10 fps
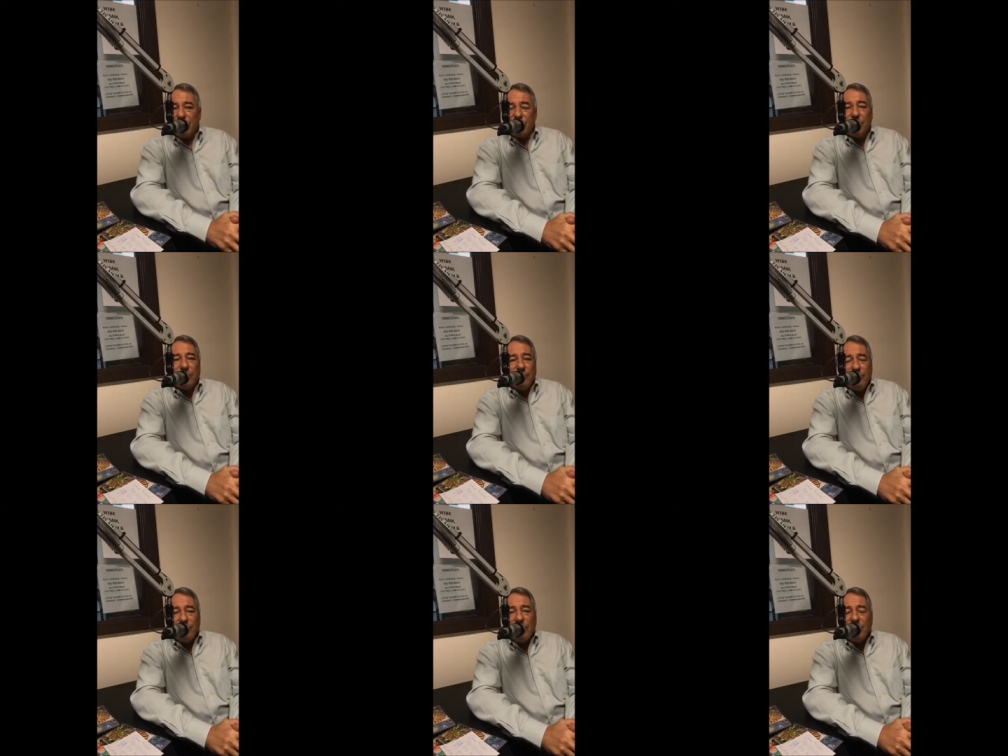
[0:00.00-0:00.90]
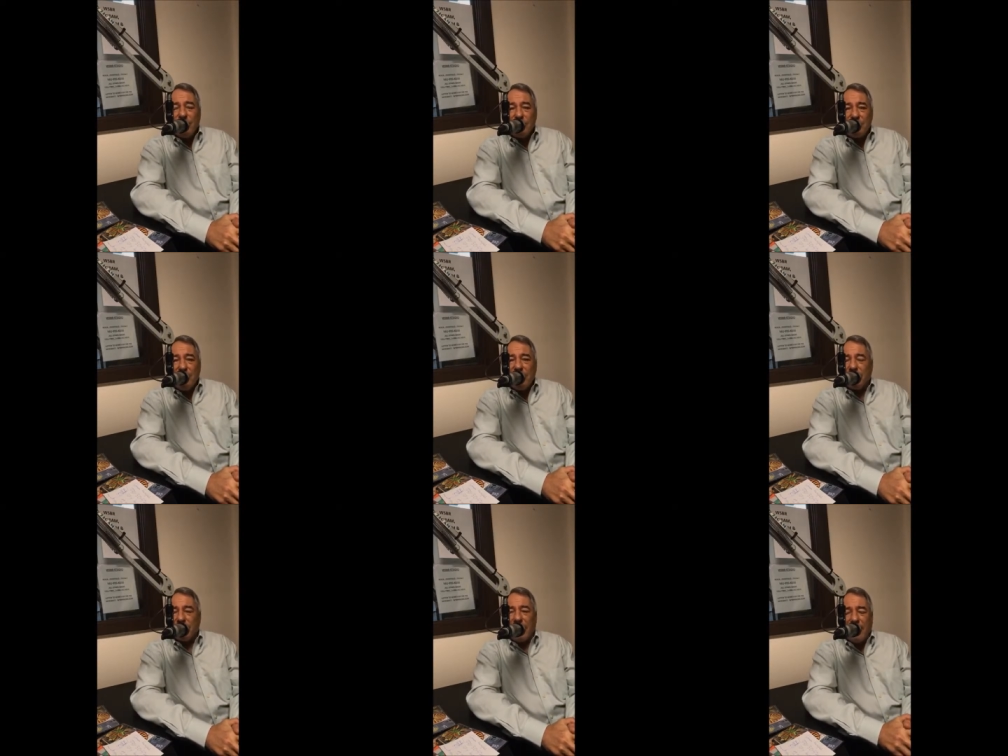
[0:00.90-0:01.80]
So if you've got an
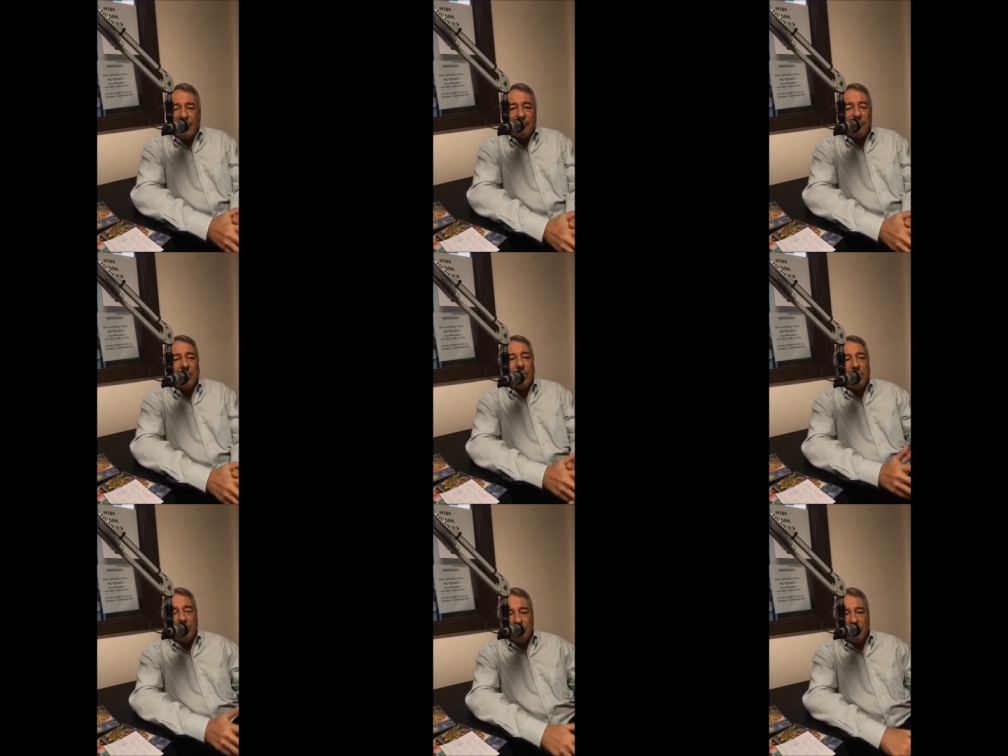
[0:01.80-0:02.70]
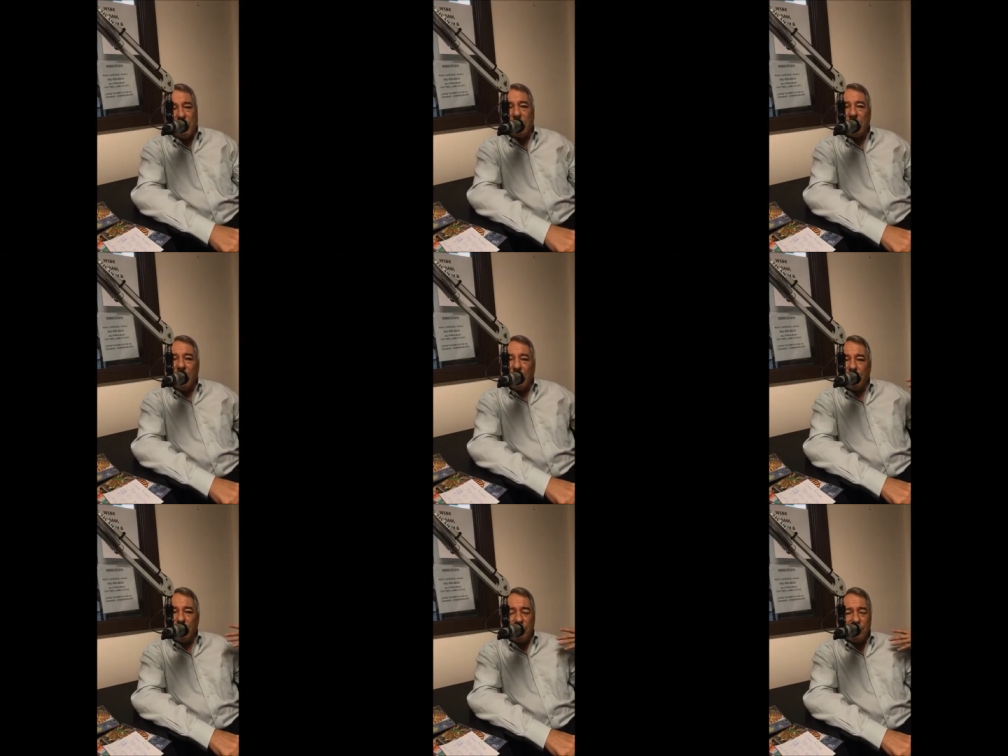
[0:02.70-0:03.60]
estate of a half a million, a million
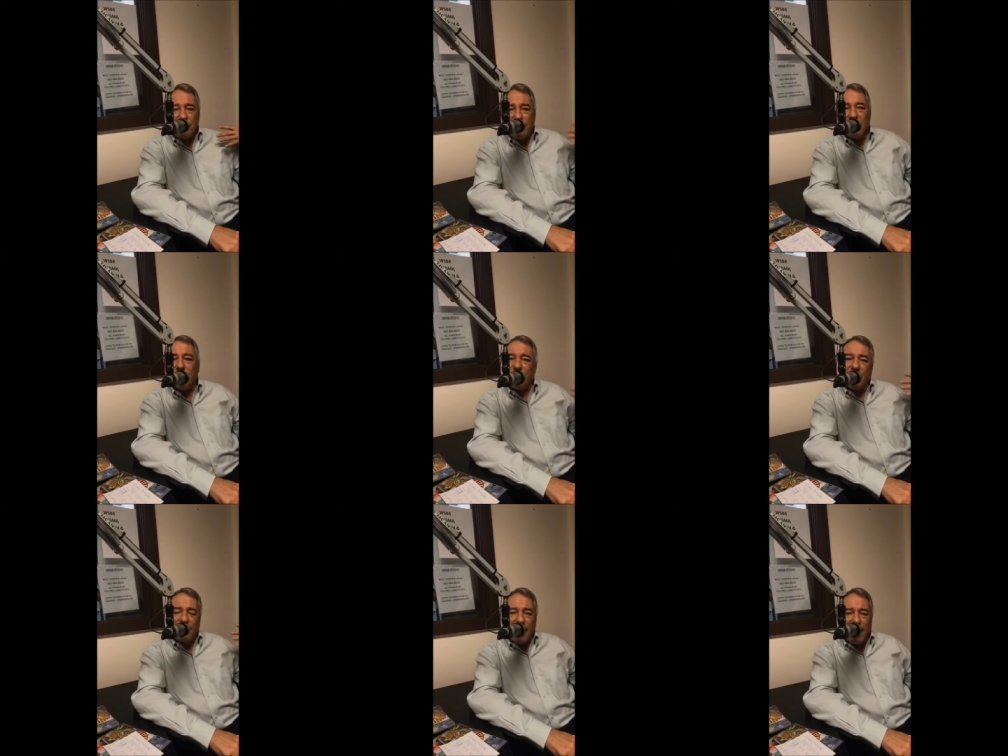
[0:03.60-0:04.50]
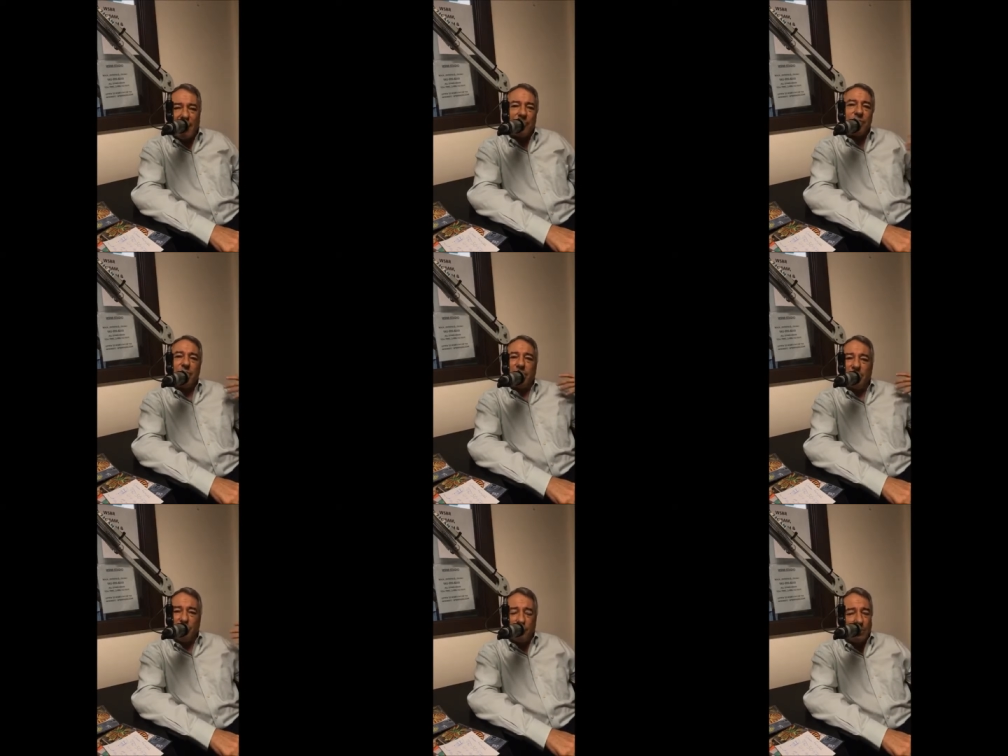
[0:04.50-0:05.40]
dollars you saved, you have a house, you had
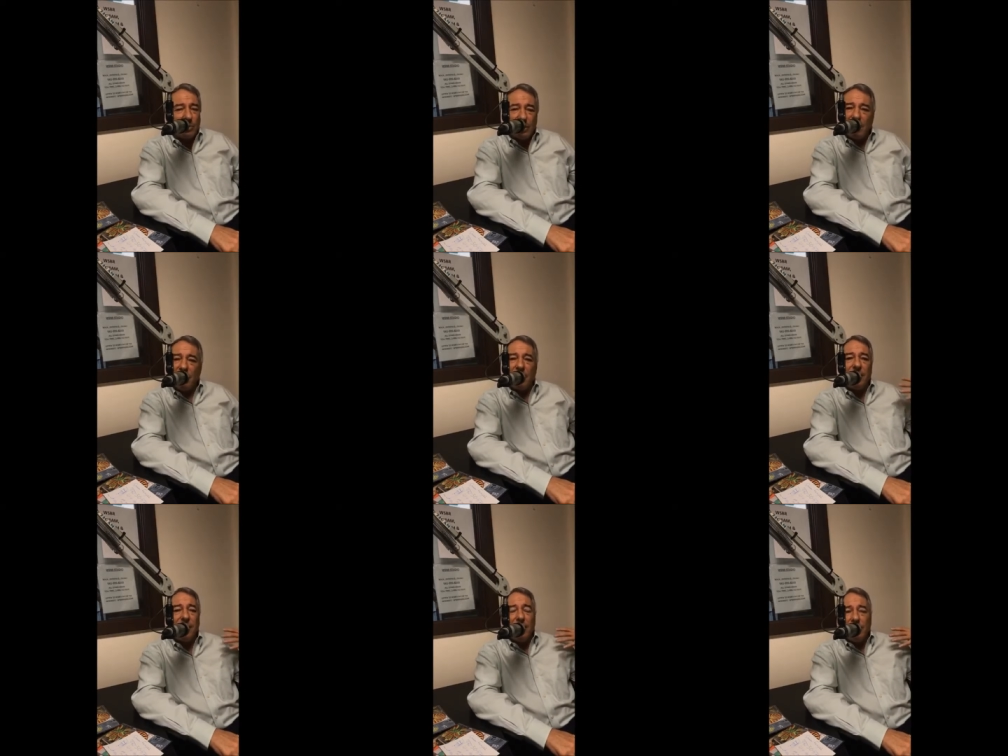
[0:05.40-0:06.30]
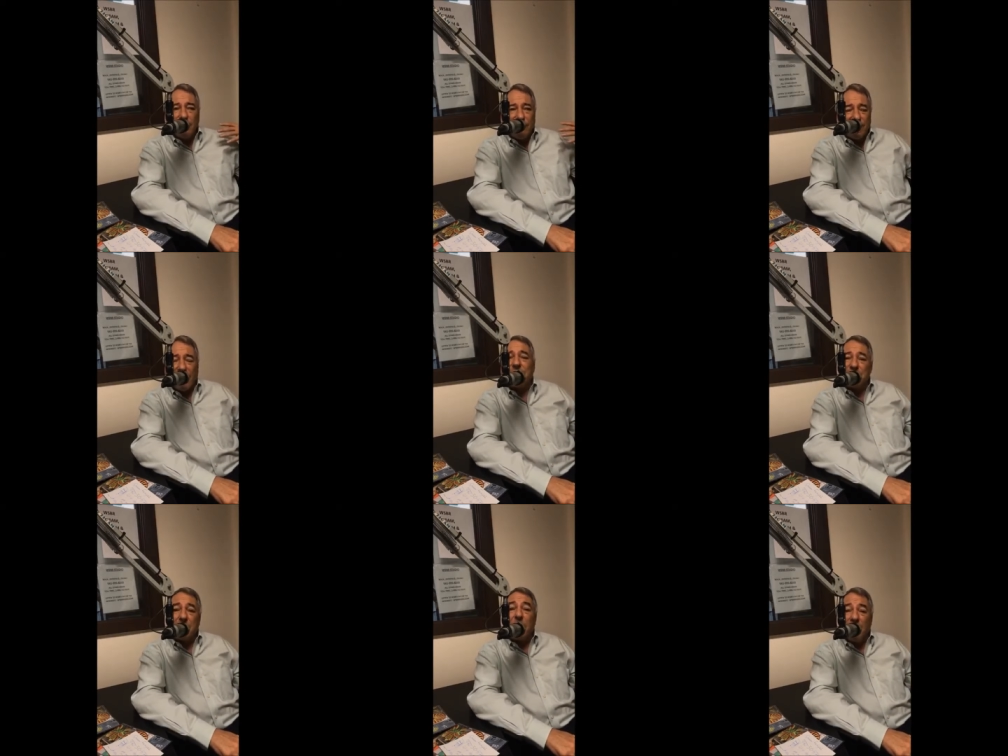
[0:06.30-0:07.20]
a 401k, you've got
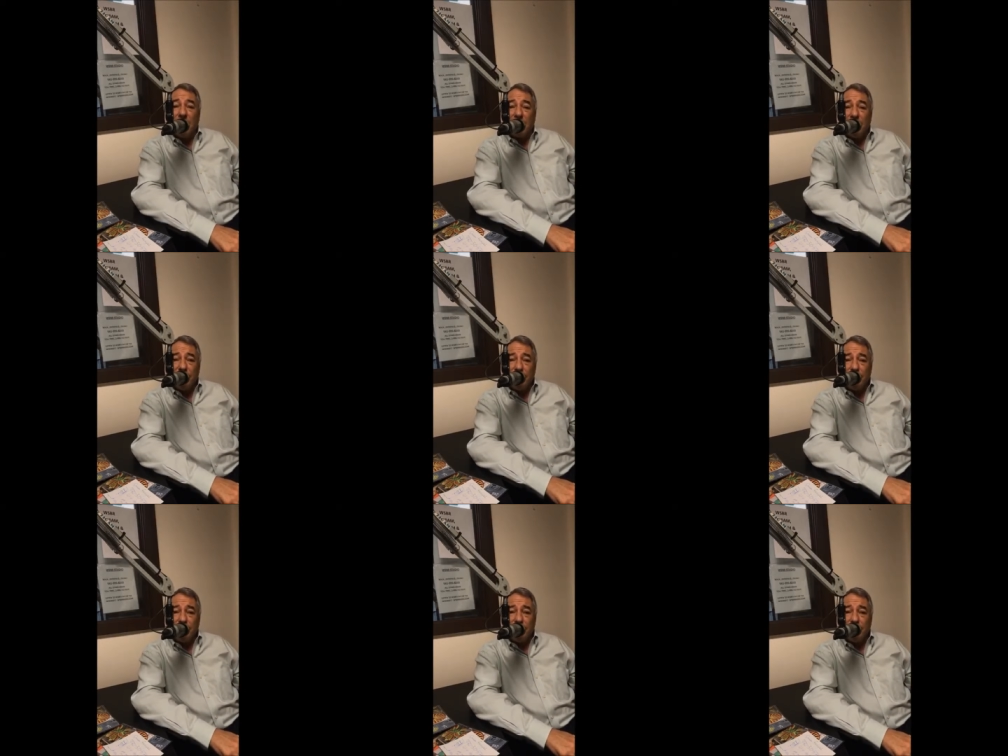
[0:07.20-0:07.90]
some money,